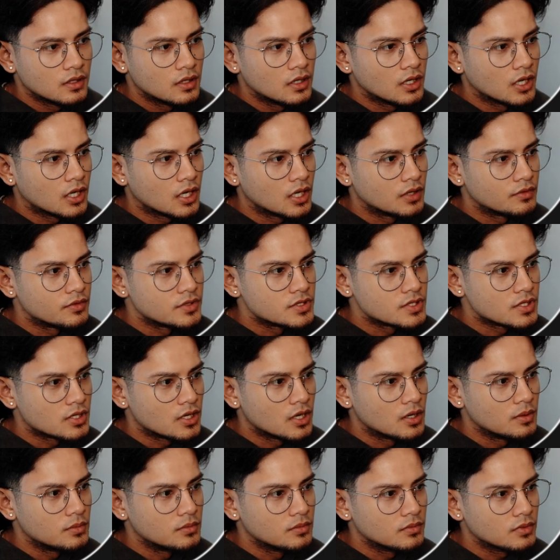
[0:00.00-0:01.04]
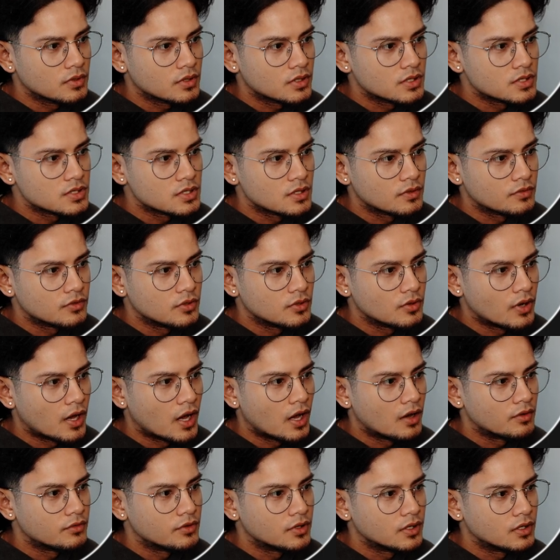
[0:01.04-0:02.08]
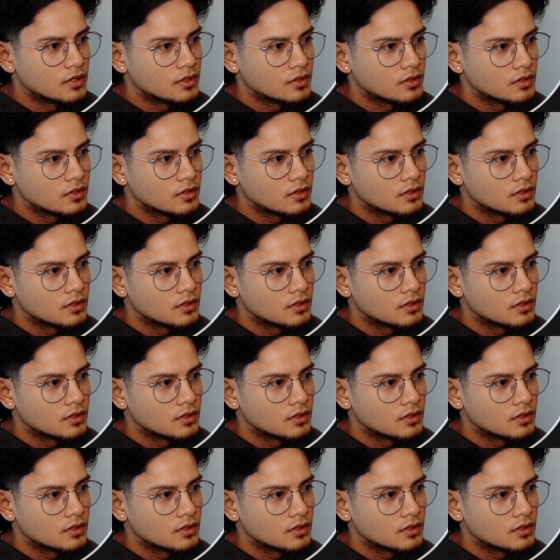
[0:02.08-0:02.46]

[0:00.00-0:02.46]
it covers it up. Because if you have it